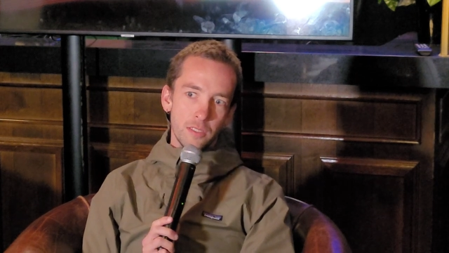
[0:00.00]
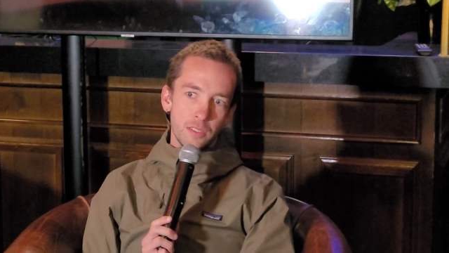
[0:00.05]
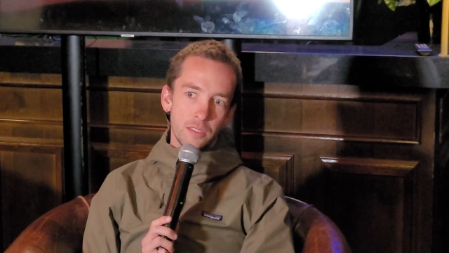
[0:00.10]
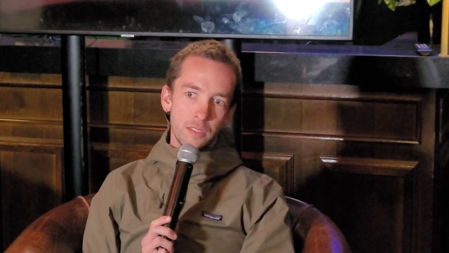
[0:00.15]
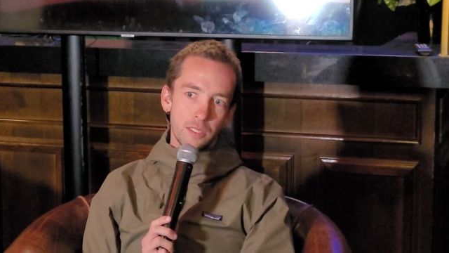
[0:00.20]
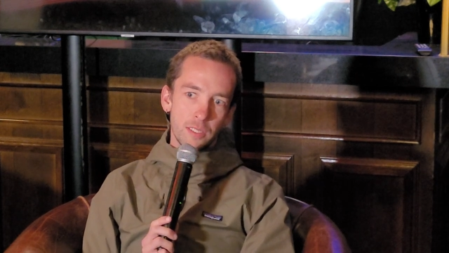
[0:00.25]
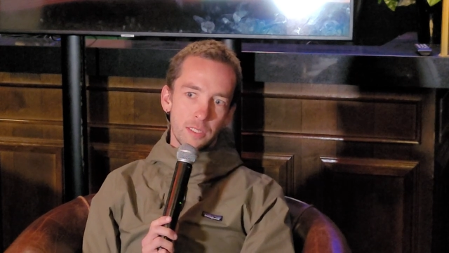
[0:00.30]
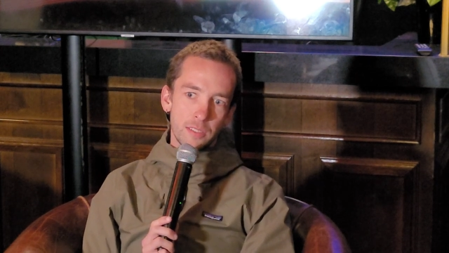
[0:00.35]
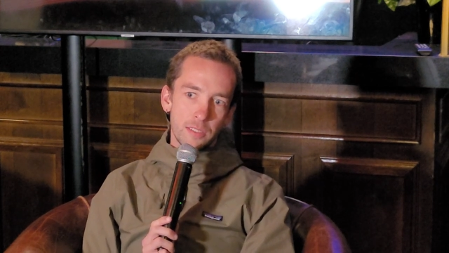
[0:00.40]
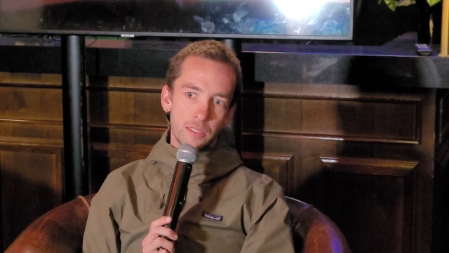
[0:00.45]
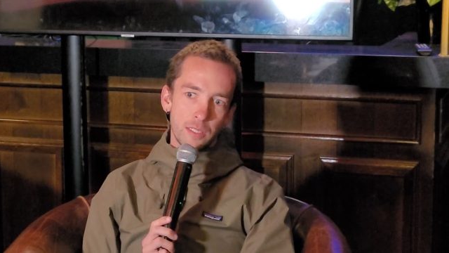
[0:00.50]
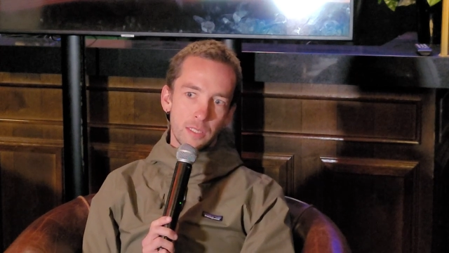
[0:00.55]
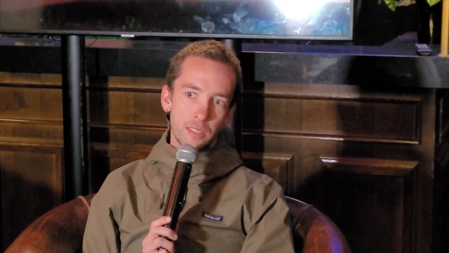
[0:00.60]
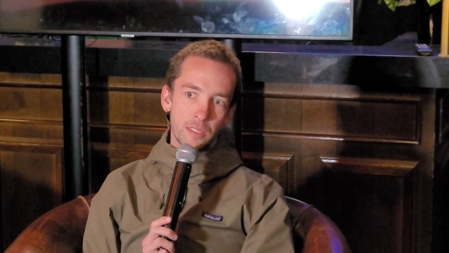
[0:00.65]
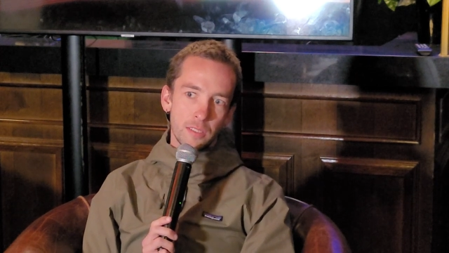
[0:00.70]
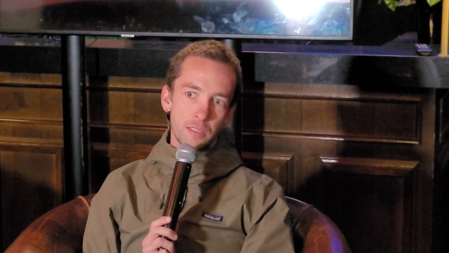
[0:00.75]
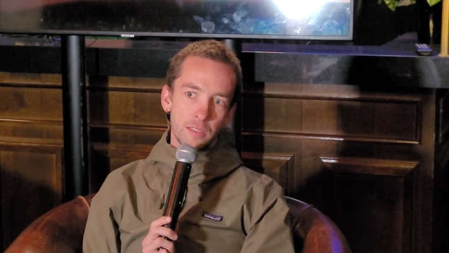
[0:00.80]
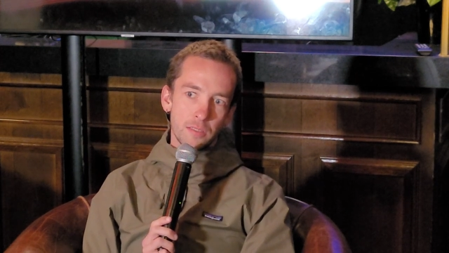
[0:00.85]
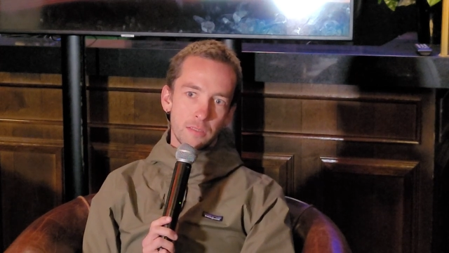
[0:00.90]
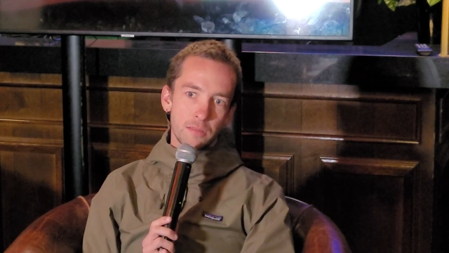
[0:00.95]
let's
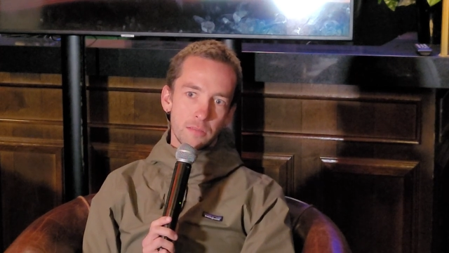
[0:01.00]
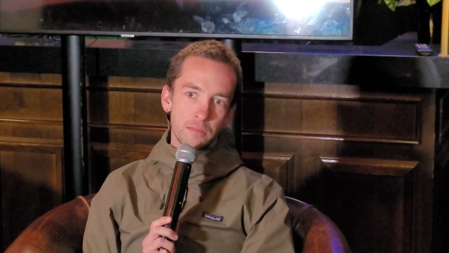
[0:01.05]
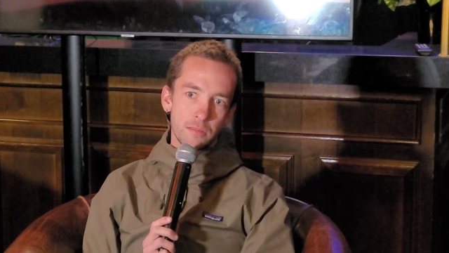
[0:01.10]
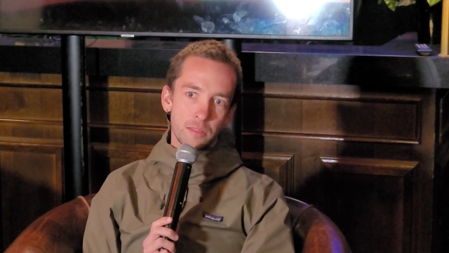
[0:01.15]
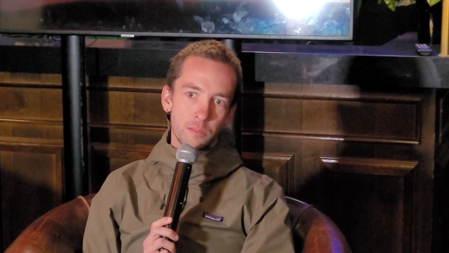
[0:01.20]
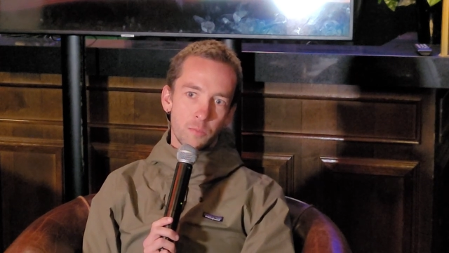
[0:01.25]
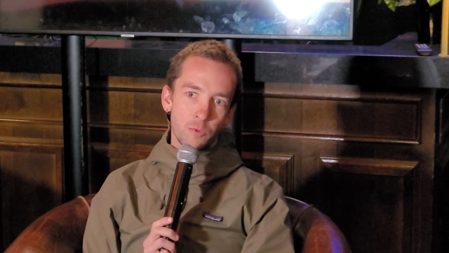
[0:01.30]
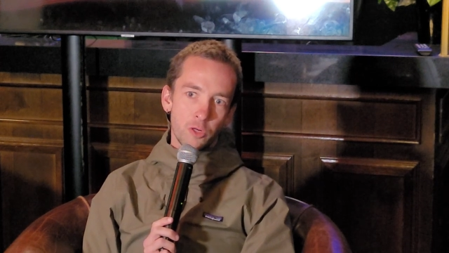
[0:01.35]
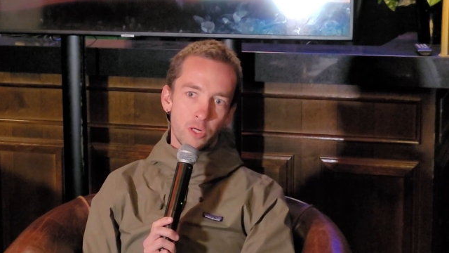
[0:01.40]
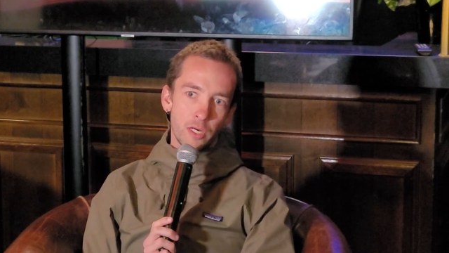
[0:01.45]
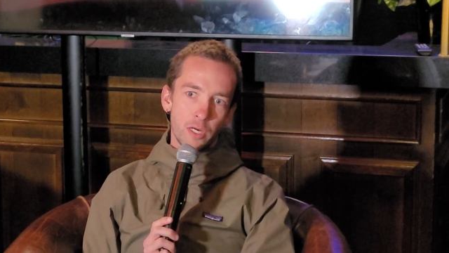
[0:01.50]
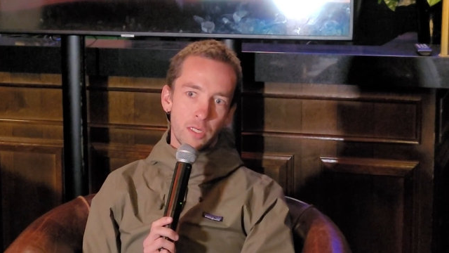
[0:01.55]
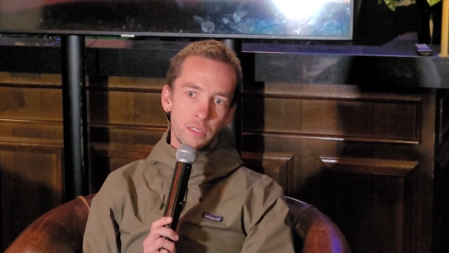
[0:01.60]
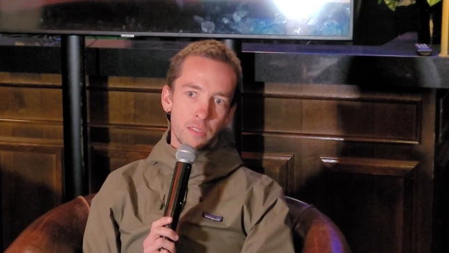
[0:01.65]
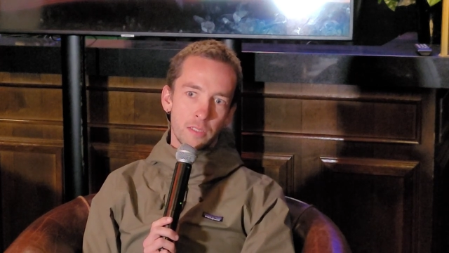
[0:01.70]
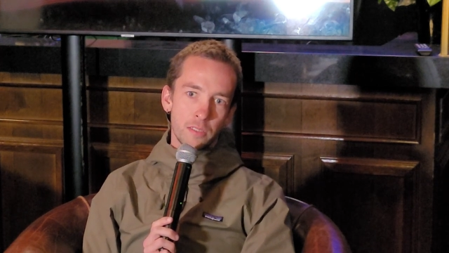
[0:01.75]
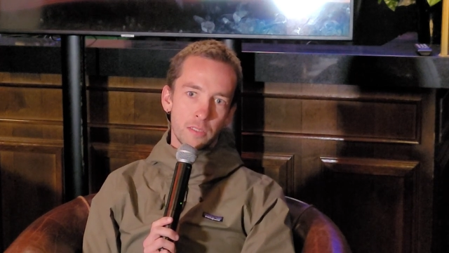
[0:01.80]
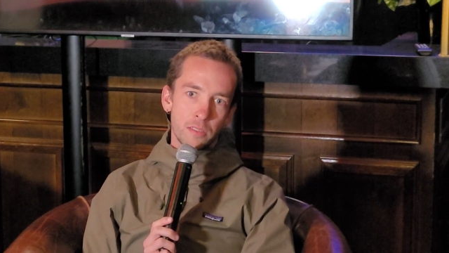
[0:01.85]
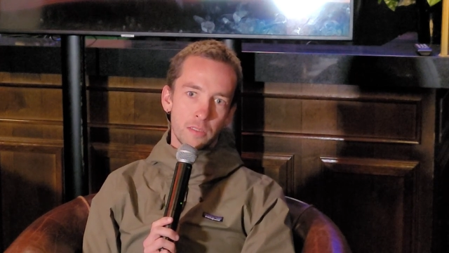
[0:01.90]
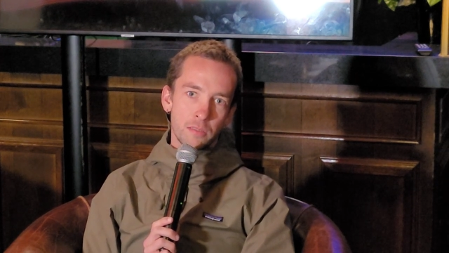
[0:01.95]
say, somewhat
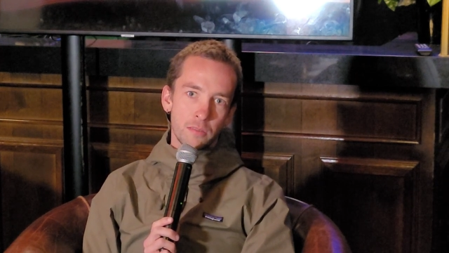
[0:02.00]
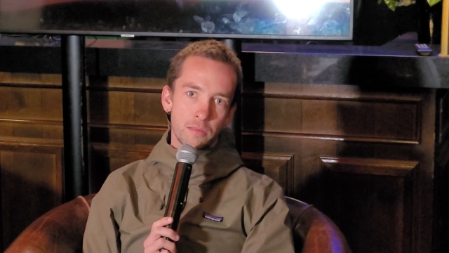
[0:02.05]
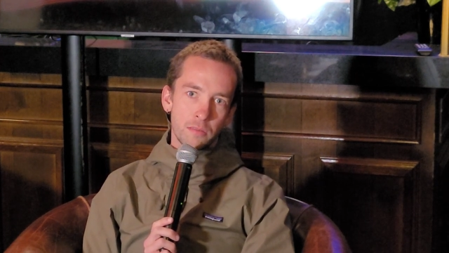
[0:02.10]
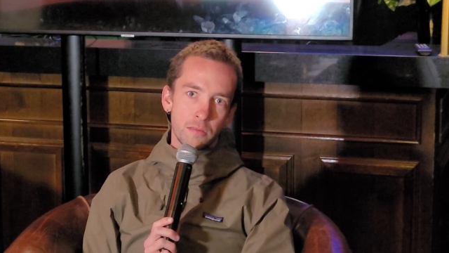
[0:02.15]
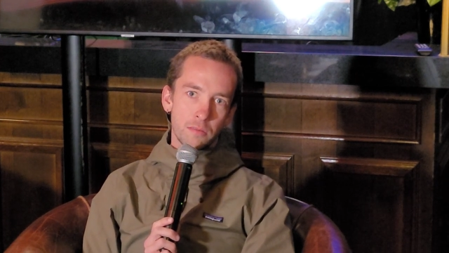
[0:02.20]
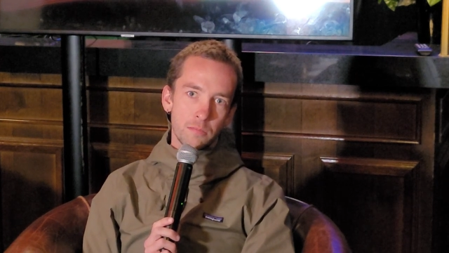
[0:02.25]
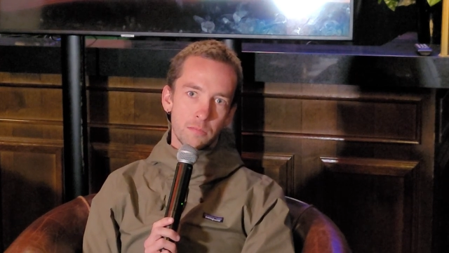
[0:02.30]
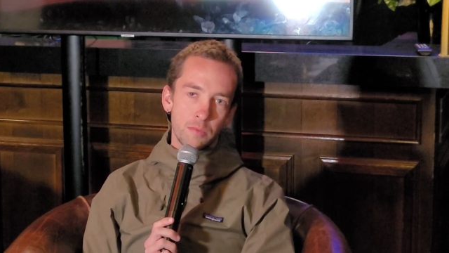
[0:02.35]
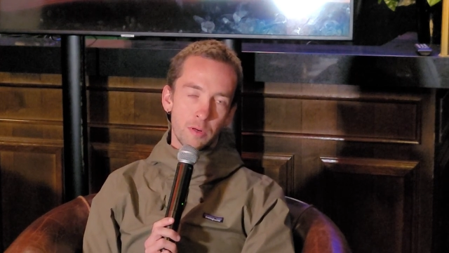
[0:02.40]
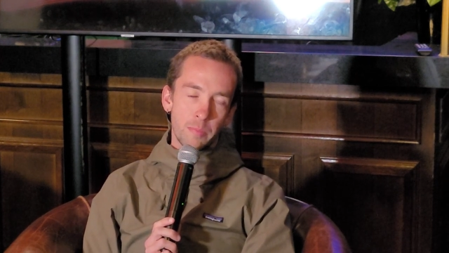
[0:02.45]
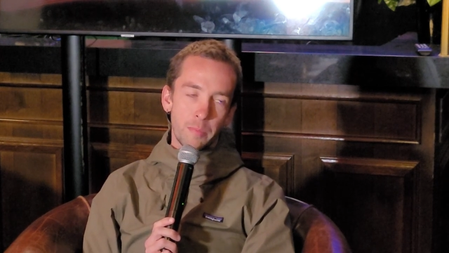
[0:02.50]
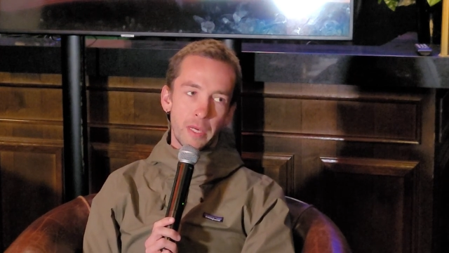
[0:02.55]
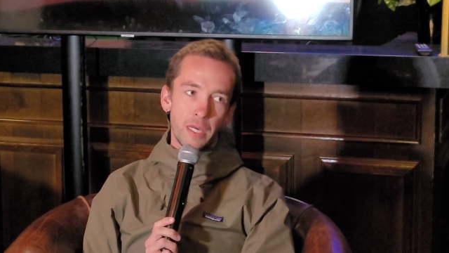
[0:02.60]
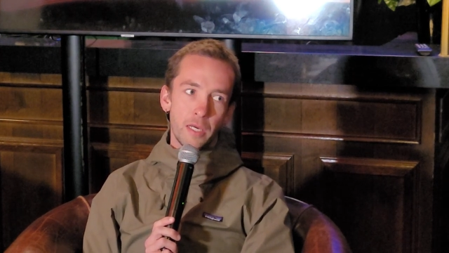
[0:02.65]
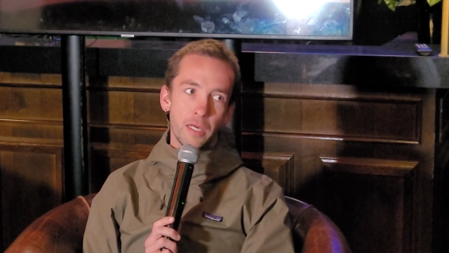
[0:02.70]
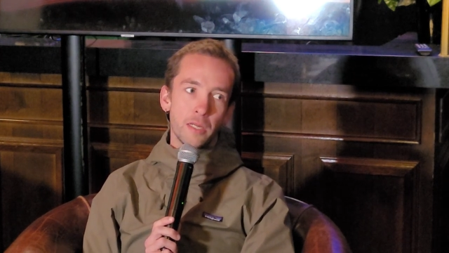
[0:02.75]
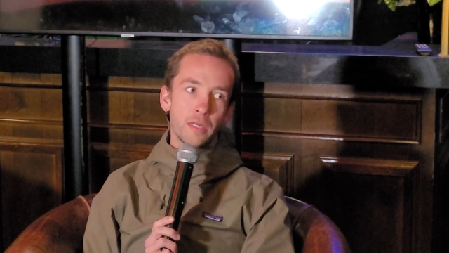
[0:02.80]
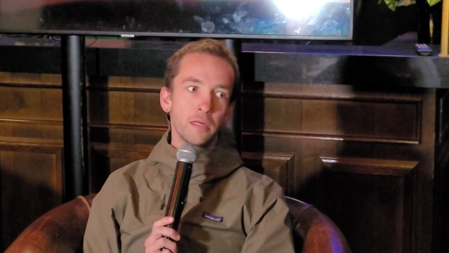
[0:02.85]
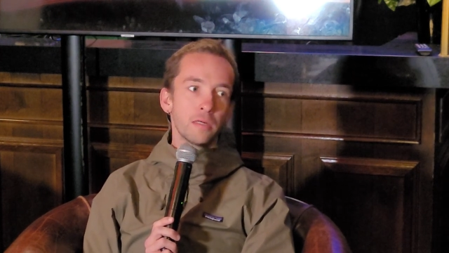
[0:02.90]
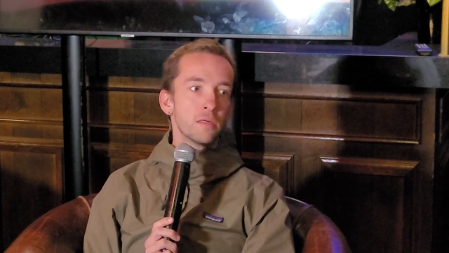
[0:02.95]

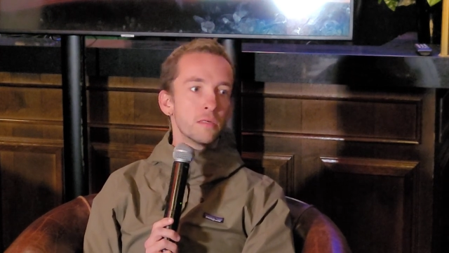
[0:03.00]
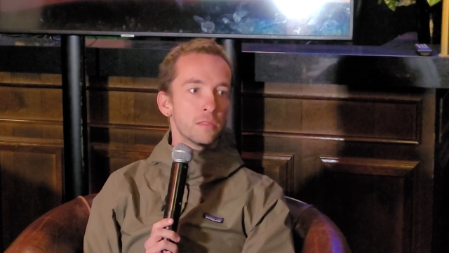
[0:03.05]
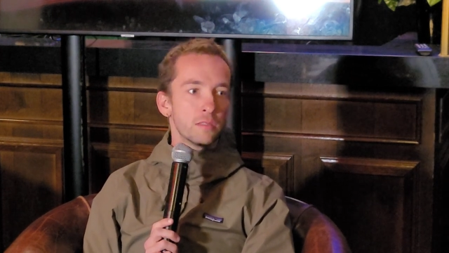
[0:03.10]
underprepared,